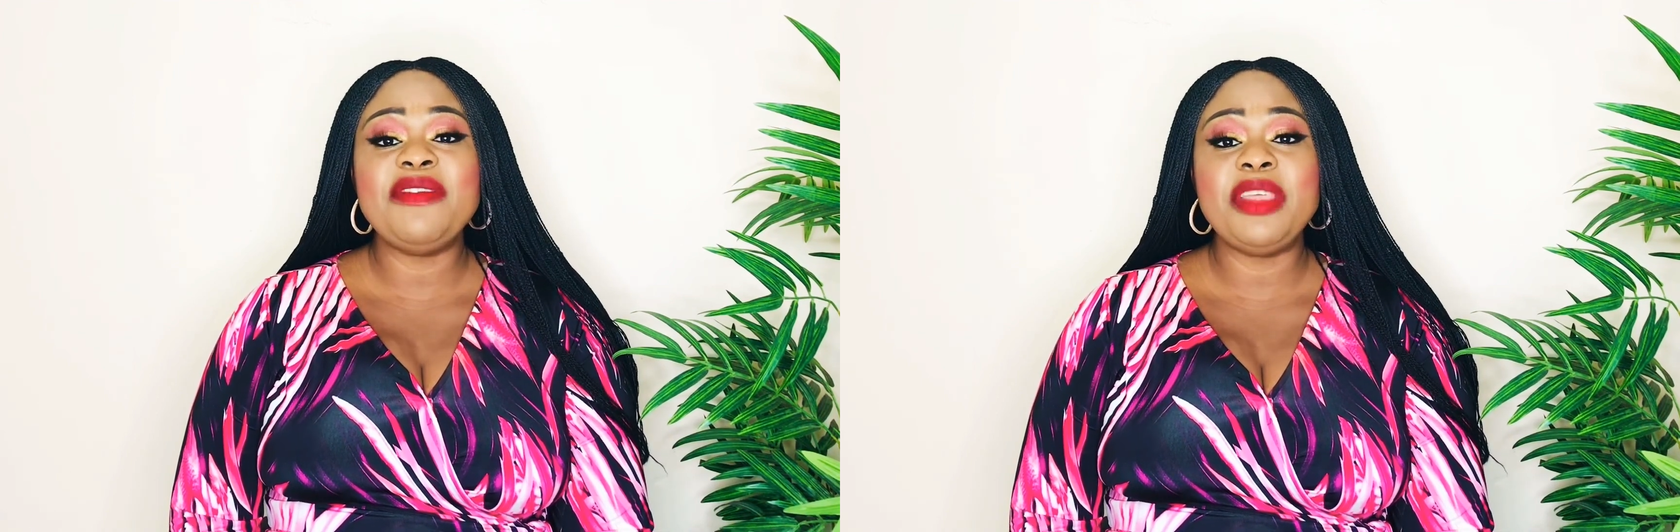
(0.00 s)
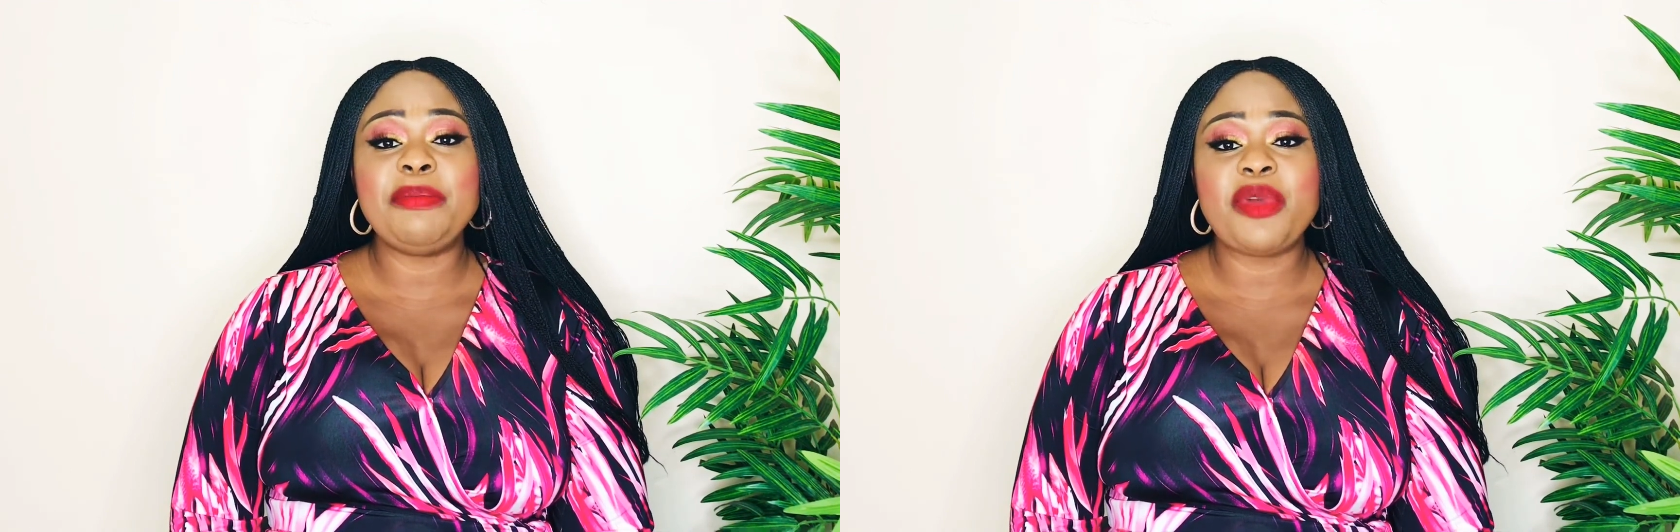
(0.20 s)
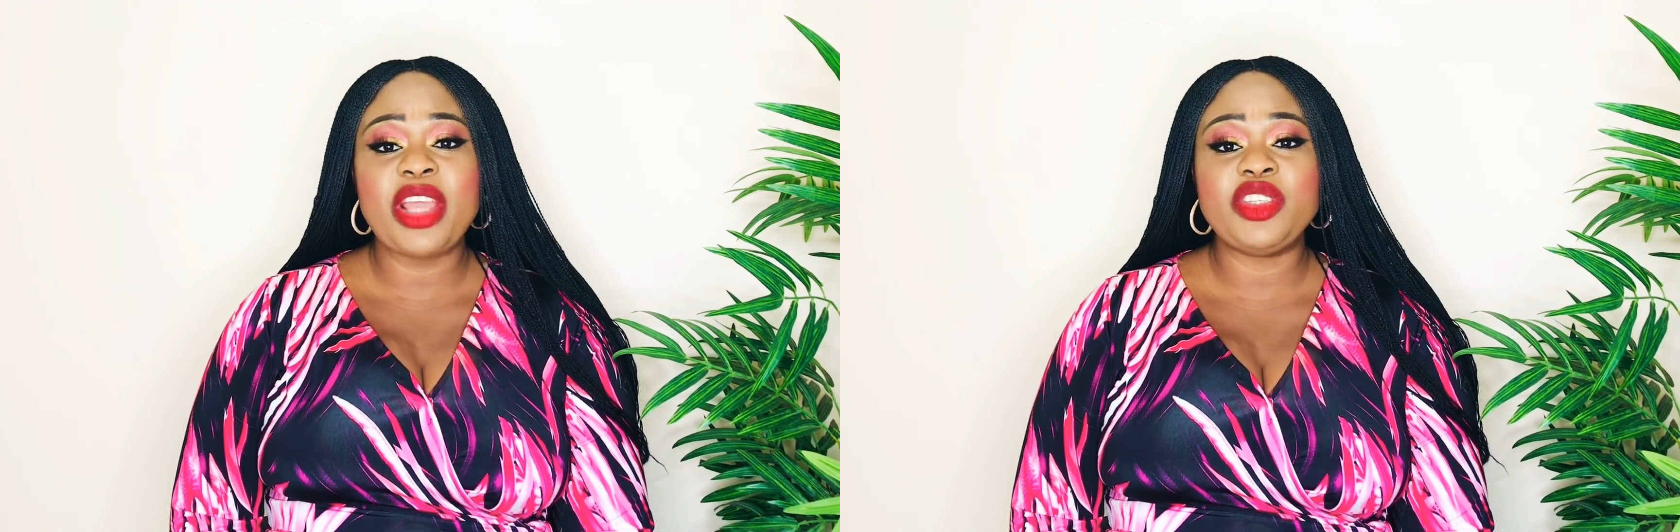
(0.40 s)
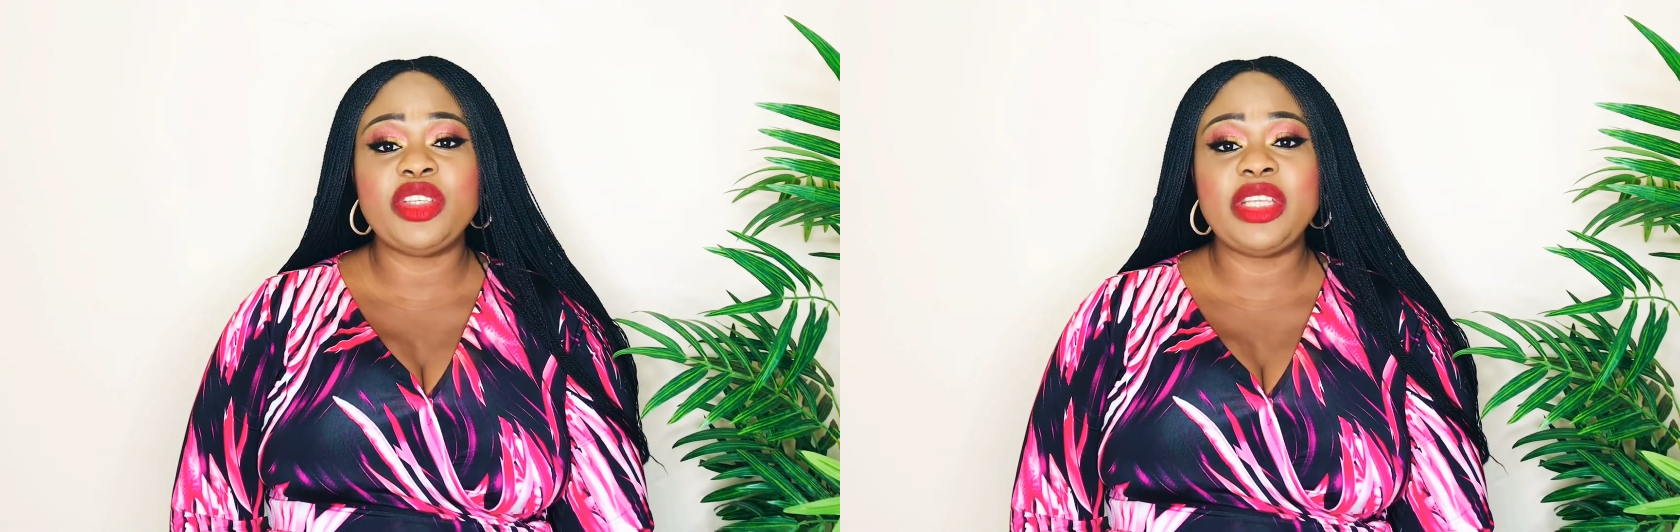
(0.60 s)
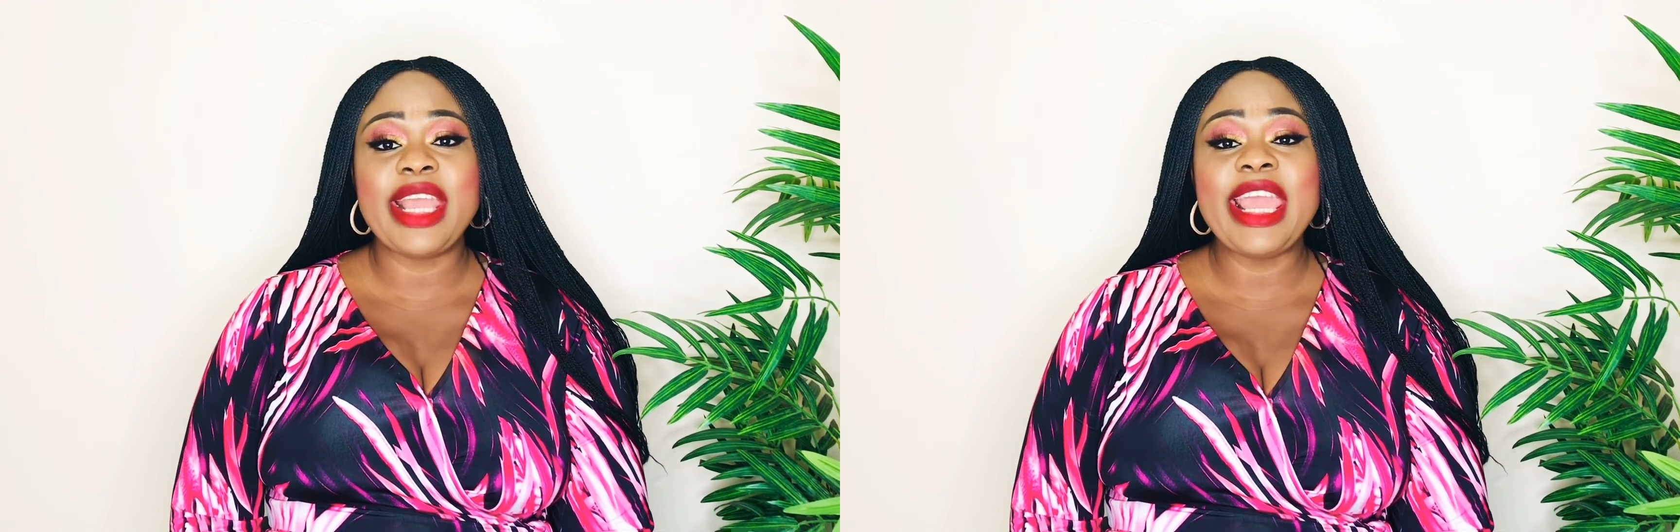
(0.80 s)

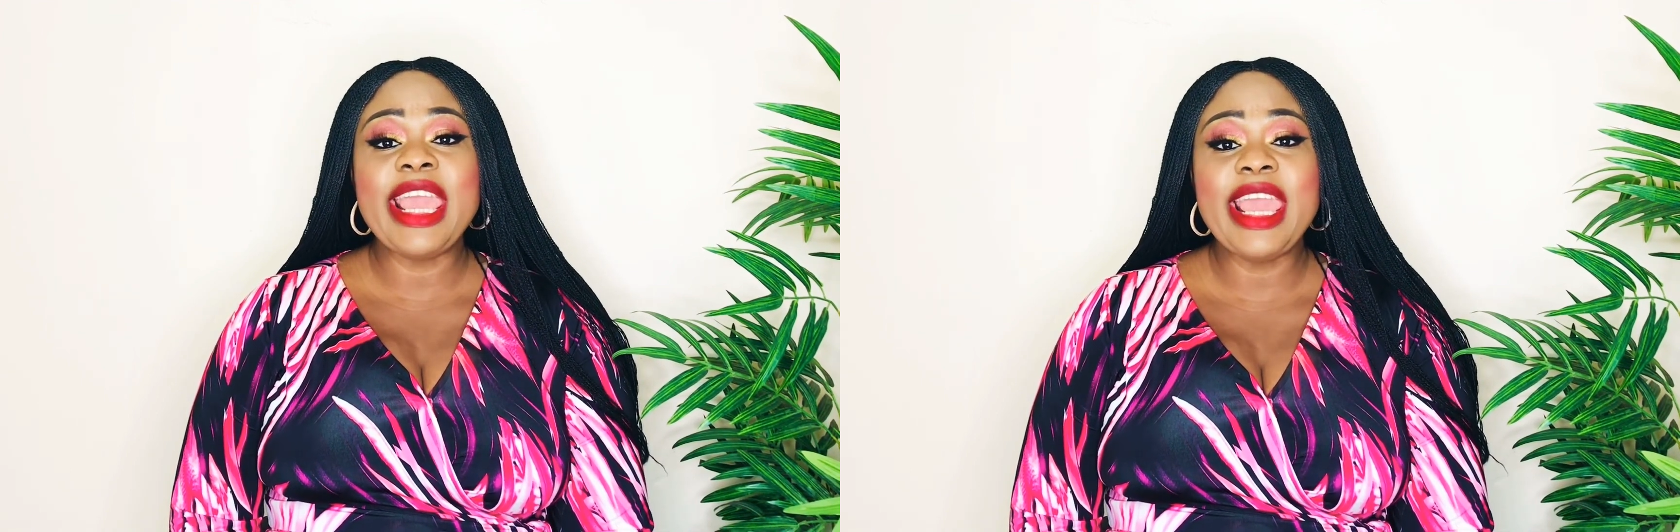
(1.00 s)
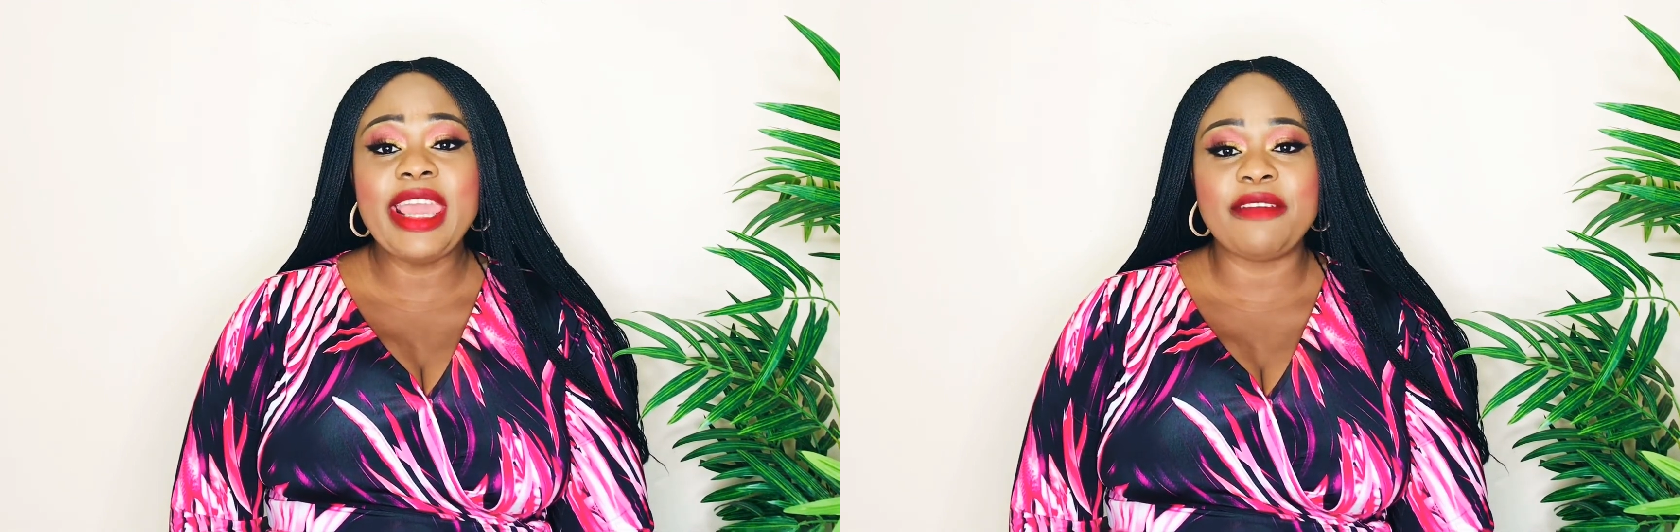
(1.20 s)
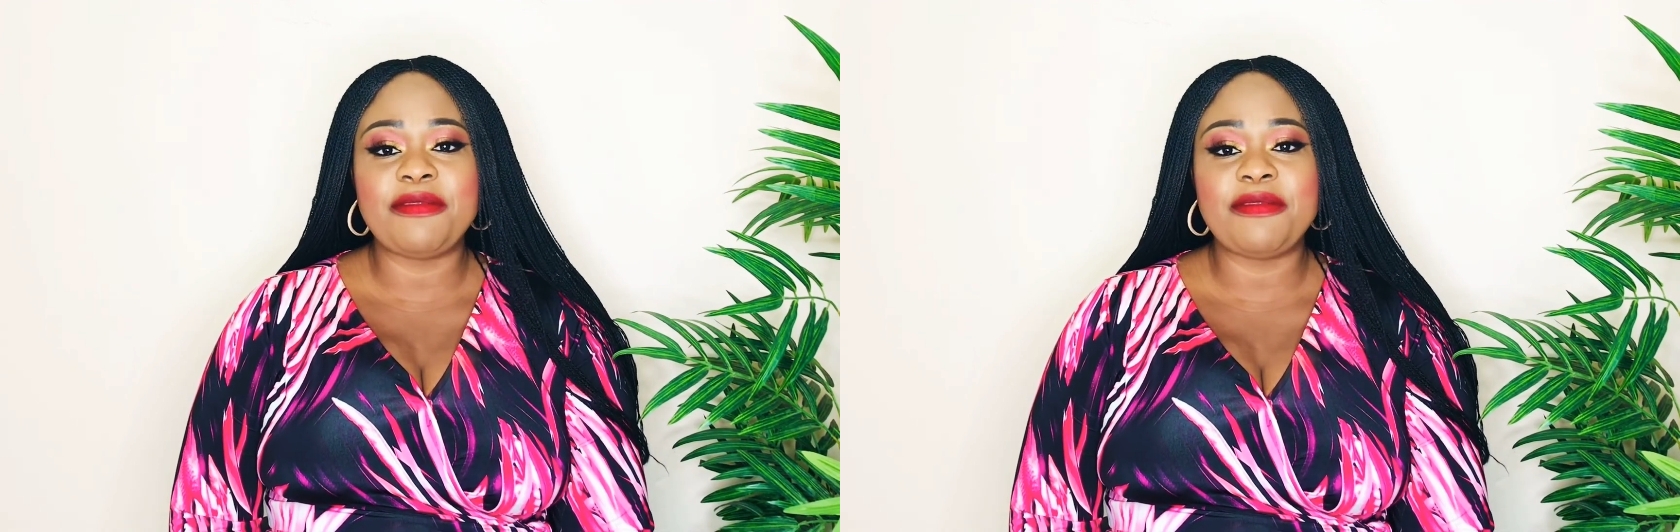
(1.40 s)
depression if